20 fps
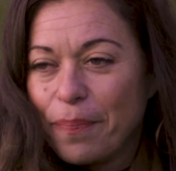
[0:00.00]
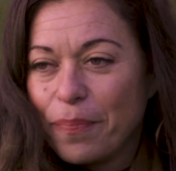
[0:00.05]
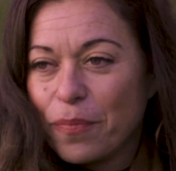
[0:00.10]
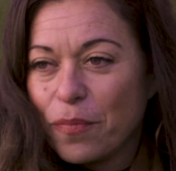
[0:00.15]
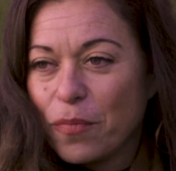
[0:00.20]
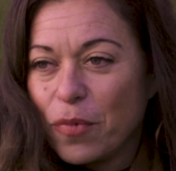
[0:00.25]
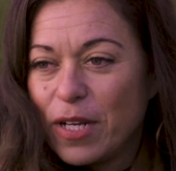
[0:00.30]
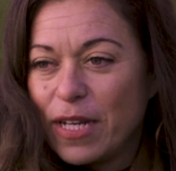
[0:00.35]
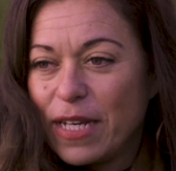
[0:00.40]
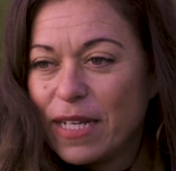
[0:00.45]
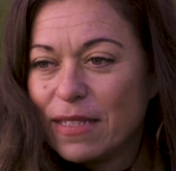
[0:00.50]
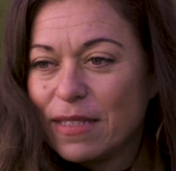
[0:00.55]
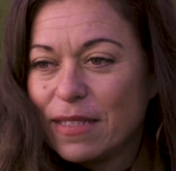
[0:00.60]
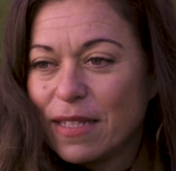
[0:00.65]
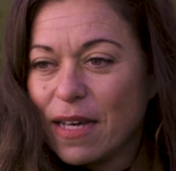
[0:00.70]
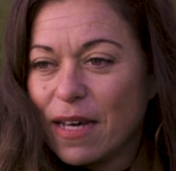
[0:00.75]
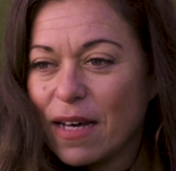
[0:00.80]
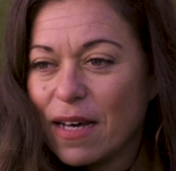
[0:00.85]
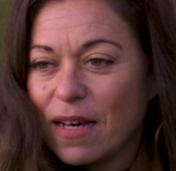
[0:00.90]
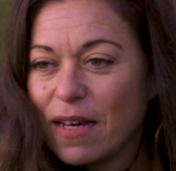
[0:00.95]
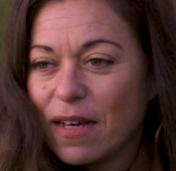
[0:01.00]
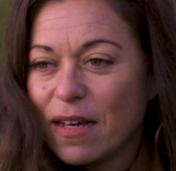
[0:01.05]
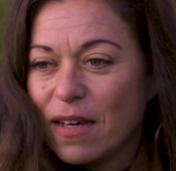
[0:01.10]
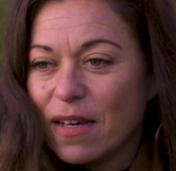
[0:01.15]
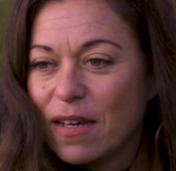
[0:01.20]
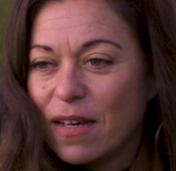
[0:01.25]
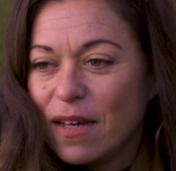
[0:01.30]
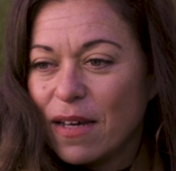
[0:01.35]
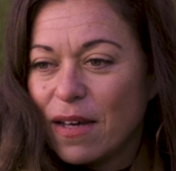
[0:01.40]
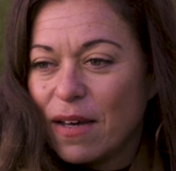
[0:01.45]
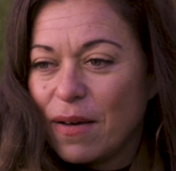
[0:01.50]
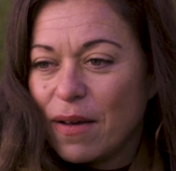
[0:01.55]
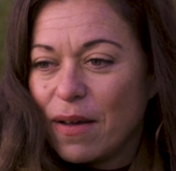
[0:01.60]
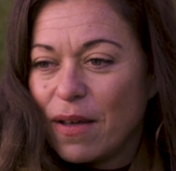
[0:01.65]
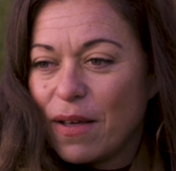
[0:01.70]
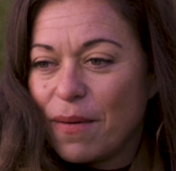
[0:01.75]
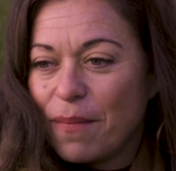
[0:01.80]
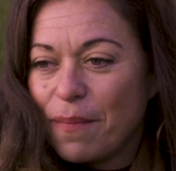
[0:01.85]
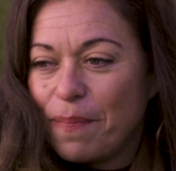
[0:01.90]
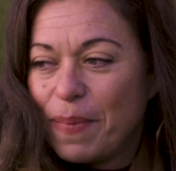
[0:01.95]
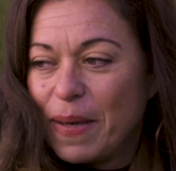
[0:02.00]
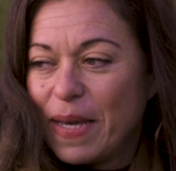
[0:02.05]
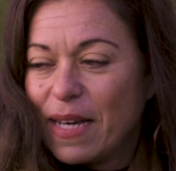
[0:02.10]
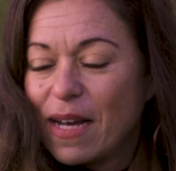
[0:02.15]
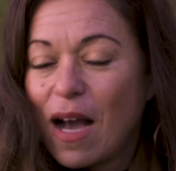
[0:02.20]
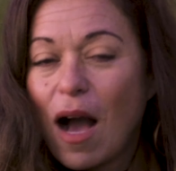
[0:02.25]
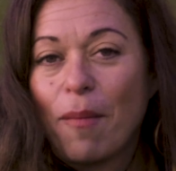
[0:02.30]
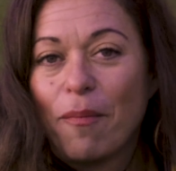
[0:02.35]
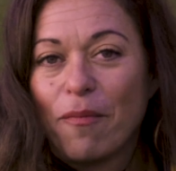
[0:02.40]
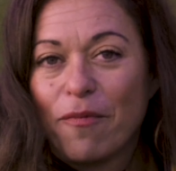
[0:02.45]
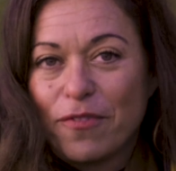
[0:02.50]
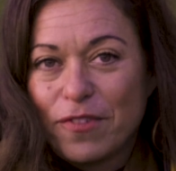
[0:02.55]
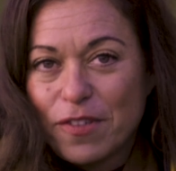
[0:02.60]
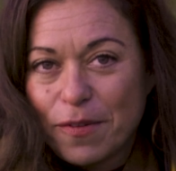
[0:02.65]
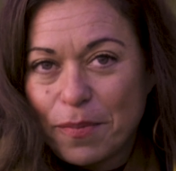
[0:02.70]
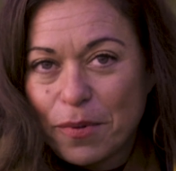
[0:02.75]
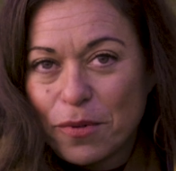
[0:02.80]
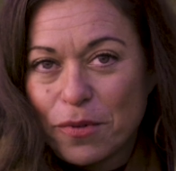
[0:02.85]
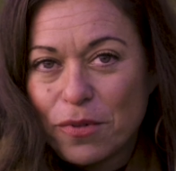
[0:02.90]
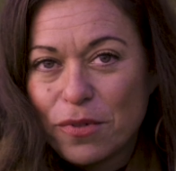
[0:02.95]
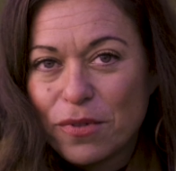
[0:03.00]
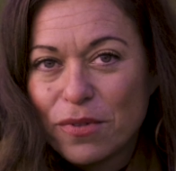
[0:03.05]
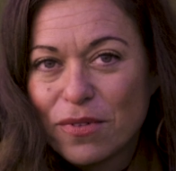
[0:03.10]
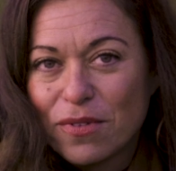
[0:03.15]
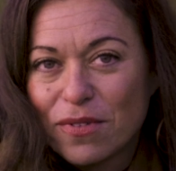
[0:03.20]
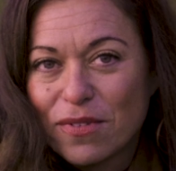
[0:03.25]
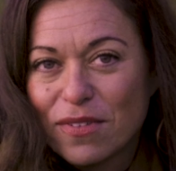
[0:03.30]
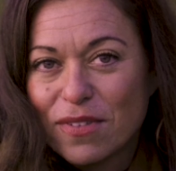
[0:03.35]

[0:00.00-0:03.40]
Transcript: we need to be comfortable.